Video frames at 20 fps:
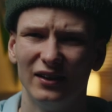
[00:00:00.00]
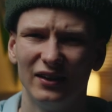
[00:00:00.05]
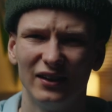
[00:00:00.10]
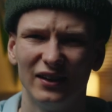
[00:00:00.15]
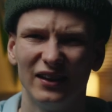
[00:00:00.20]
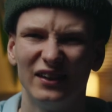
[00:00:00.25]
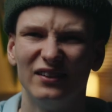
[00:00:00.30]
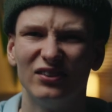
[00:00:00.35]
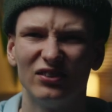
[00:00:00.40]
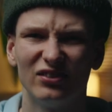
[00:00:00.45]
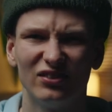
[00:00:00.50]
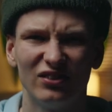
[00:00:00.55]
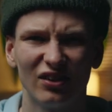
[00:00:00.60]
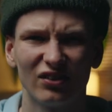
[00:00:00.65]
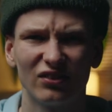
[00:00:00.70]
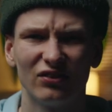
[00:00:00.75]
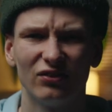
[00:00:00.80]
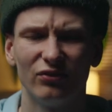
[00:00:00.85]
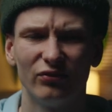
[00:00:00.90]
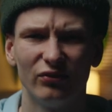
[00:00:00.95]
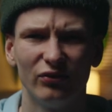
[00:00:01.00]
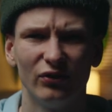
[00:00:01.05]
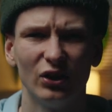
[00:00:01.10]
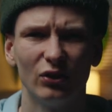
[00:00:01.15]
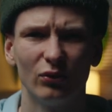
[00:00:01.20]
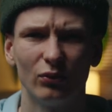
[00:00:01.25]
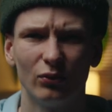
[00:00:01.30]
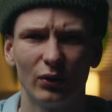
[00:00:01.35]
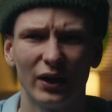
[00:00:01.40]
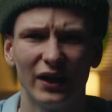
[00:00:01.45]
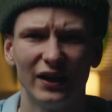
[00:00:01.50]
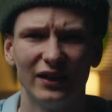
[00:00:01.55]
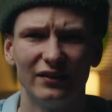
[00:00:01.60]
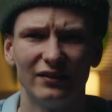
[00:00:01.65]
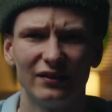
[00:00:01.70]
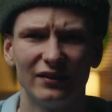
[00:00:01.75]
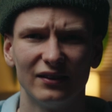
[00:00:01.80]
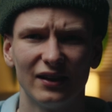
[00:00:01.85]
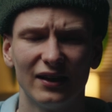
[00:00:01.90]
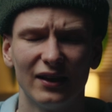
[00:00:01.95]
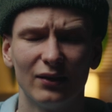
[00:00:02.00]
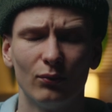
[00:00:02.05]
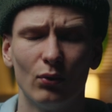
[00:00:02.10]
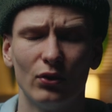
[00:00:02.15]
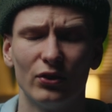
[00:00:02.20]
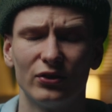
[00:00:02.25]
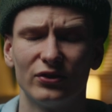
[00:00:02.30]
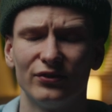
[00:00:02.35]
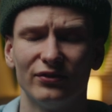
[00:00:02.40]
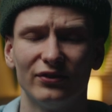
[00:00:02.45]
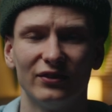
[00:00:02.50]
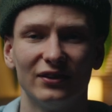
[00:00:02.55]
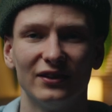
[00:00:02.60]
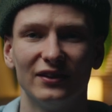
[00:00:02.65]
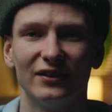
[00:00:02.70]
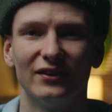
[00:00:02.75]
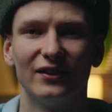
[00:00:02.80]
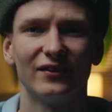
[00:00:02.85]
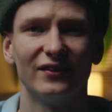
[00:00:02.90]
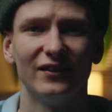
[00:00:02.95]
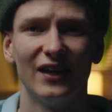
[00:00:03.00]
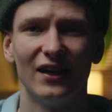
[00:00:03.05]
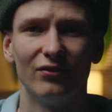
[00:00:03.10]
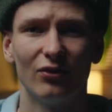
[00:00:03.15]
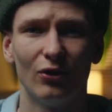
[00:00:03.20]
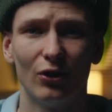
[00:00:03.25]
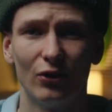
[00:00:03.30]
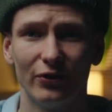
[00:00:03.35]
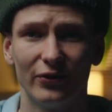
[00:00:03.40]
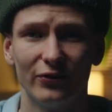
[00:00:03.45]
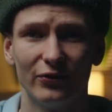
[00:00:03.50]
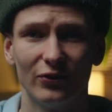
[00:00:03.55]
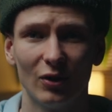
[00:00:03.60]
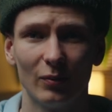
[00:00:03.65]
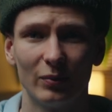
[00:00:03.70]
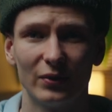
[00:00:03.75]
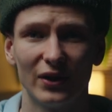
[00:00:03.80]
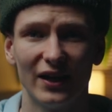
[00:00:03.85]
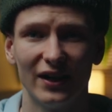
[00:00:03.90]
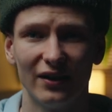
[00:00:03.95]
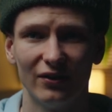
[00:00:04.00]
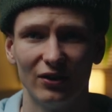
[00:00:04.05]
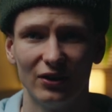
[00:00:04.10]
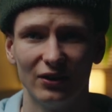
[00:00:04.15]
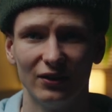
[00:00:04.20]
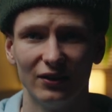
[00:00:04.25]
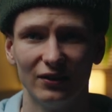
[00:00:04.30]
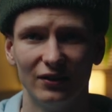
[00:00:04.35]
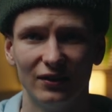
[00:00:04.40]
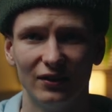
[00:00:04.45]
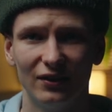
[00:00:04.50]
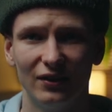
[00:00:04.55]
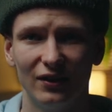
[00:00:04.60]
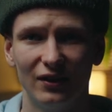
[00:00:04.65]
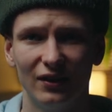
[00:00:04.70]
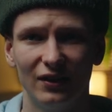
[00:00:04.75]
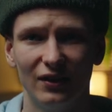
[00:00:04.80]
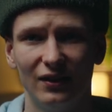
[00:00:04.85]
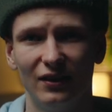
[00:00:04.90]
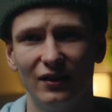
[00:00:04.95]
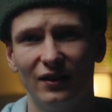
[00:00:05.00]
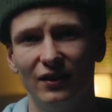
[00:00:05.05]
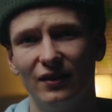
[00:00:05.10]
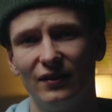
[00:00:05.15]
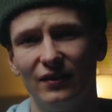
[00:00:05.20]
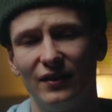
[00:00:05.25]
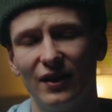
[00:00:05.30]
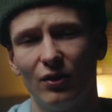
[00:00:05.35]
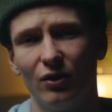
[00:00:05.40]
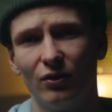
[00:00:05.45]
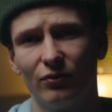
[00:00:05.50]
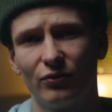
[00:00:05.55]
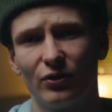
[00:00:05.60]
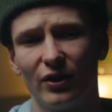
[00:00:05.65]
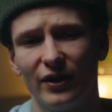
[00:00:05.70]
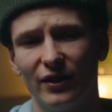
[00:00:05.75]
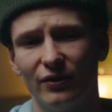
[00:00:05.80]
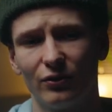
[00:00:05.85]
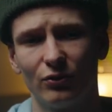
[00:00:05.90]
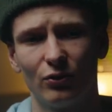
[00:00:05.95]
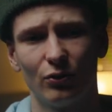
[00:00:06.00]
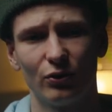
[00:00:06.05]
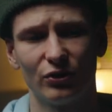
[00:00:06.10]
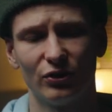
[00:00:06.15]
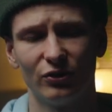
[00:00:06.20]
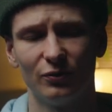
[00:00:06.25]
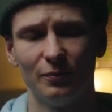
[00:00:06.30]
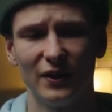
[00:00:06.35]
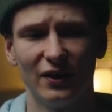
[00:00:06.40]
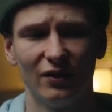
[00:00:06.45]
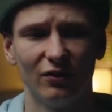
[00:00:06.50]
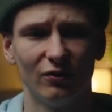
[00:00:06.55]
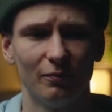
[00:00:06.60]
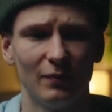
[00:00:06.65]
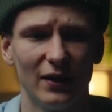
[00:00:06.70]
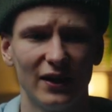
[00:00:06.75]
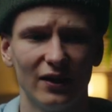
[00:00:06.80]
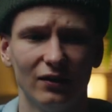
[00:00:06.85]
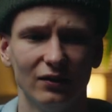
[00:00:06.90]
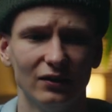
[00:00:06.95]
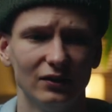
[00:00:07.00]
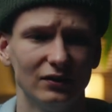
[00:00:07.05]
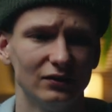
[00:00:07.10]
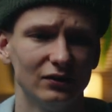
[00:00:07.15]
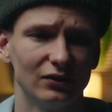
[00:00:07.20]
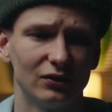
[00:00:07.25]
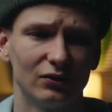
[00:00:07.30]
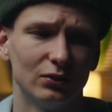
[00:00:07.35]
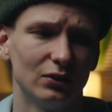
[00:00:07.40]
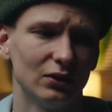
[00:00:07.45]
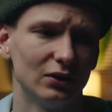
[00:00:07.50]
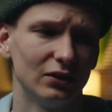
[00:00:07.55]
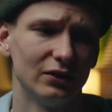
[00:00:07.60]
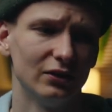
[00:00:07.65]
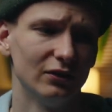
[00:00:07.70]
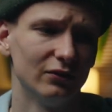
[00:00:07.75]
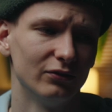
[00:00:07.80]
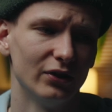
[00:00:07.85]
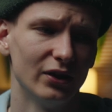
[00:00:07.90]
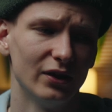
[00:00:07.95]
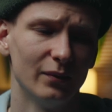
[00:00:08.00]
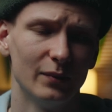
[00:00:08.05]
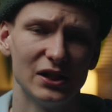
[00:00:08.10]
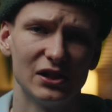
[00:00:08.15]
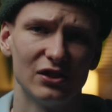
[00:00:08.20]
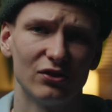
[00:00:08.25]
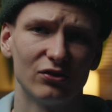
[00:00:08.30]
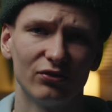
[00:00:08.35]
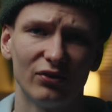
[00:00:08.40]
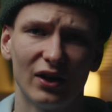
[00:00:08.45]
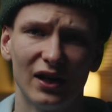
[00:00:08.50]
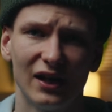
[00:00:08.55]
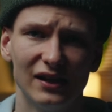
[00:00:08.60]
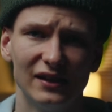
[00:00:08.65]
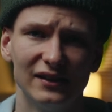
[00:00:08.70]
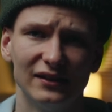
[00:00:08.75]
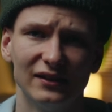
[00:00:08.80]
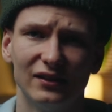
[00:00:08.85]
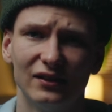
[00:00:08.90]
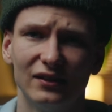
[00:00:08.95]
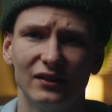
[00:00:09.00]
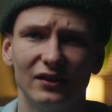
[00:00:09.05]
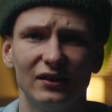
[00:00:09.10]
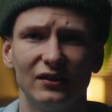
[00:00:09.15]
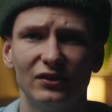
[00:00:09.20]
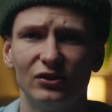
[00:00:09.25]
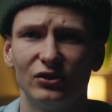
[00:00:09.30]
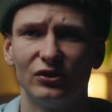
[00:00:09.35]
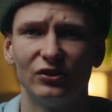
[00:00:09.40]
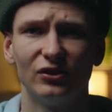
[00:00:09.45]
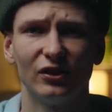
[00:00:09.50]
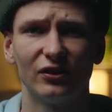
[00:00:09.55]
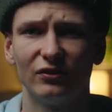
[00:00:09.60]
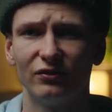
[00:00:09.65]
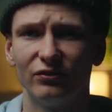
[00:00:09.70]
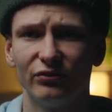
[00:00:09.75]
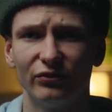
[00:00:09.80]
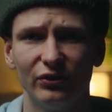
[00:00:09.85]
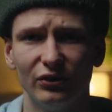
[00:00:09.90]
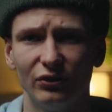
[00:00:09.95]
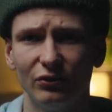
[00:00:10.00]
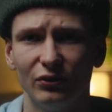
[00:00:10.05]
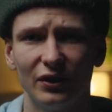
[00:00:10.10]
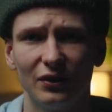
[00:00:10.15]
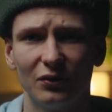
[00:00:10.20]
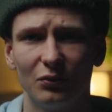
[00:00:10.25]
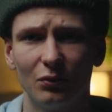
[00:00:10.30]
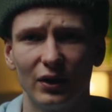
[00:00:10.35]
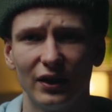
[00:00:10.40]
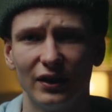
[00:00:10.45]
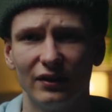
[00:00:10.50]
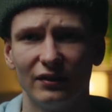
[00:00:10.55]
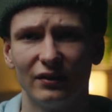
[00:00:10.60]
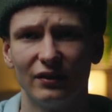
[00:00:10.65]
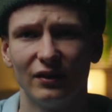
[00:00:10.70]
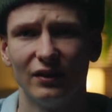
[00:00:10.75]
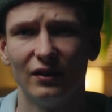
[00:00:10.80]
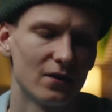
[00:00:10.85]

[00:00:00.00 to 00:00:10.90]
It just doesn't feel great. And worst of all, it doesn't have hard stops at all. Now, of course, it's made out of metal, the quality of the image is fine, it just doesn't feel that great.